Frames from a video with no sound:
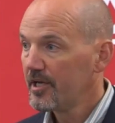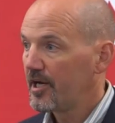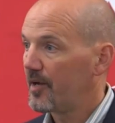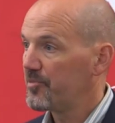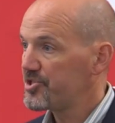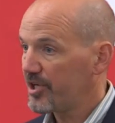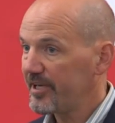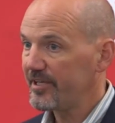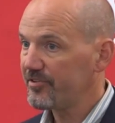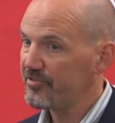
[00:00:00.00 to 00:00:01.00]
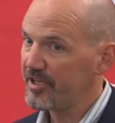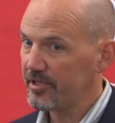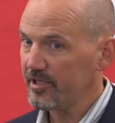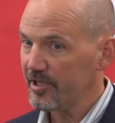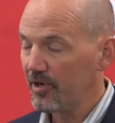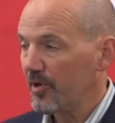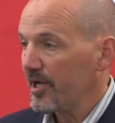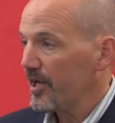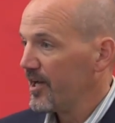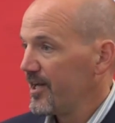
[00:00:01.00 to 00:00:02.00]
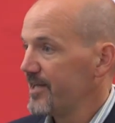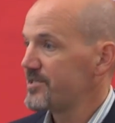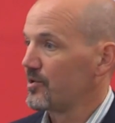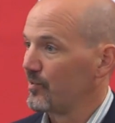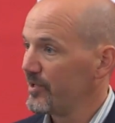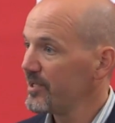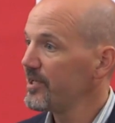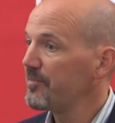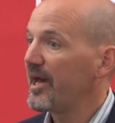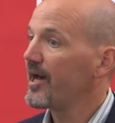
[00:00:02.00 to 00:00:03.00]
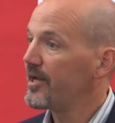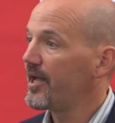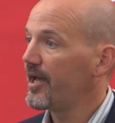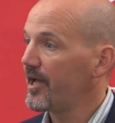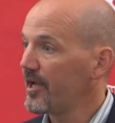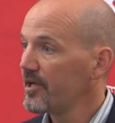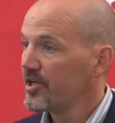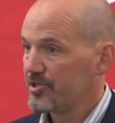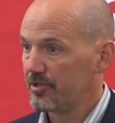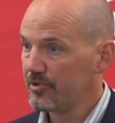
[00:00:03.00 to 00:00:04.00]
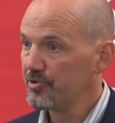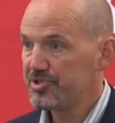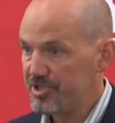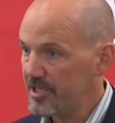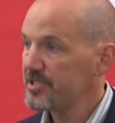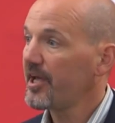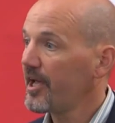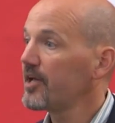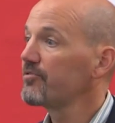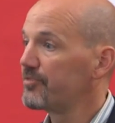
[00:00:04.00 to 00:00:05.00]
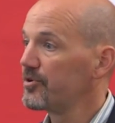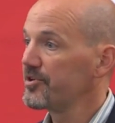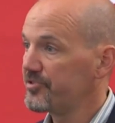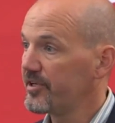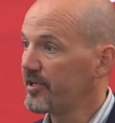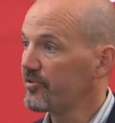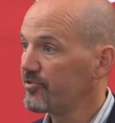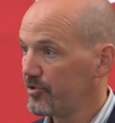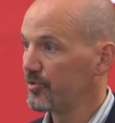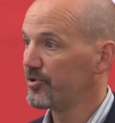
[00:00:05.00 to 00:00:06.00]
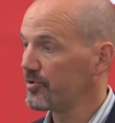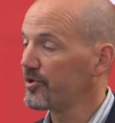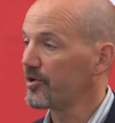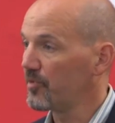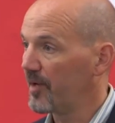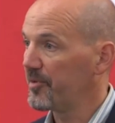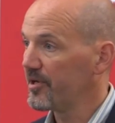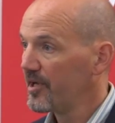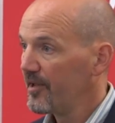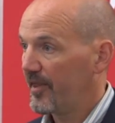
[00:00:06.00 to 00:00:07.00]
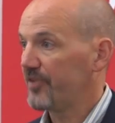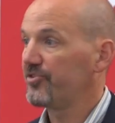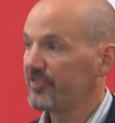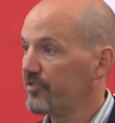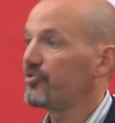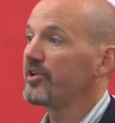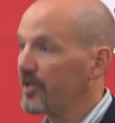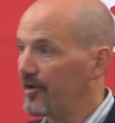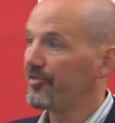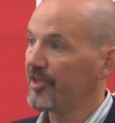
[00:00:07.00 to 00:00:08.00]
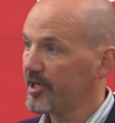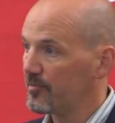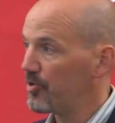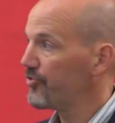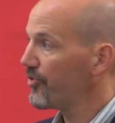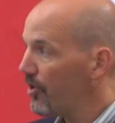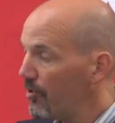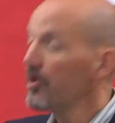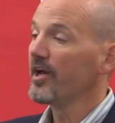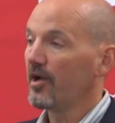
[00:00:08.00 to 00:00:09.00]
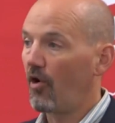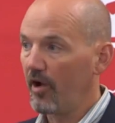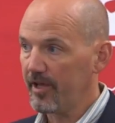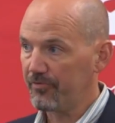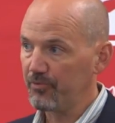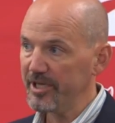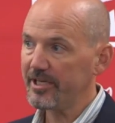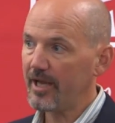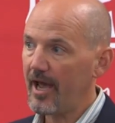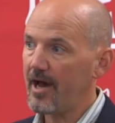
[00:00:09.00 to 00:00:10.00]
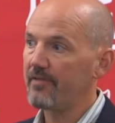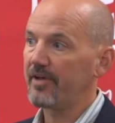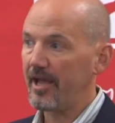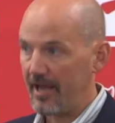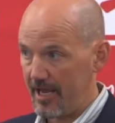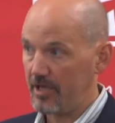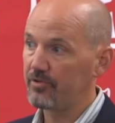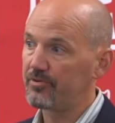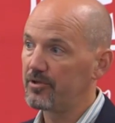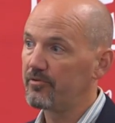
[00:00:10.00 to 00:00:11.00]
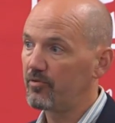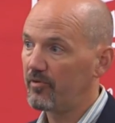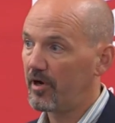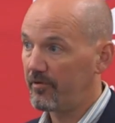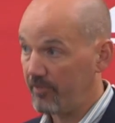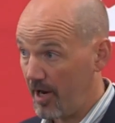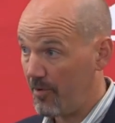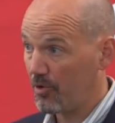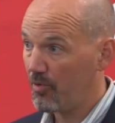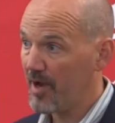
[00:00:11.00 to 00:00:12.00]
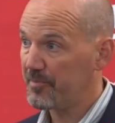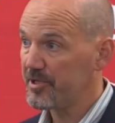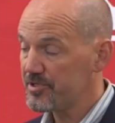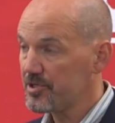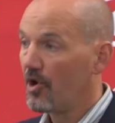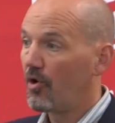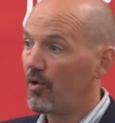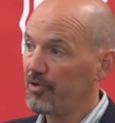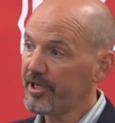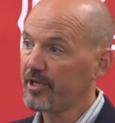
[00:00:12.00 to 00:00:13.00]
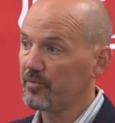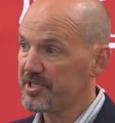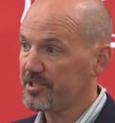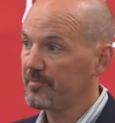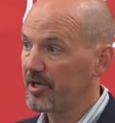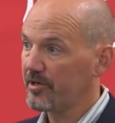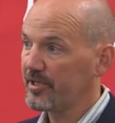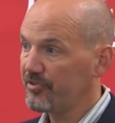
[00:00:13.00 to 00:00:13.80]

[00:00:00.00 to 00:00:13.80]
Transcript: Um, the Chinese have said, you know what? It's a really bad day to lose just a handful of cities to a nuclear weapon. That's essentially unthinkable. So if we can have a handful of, of our weapons holding at risk American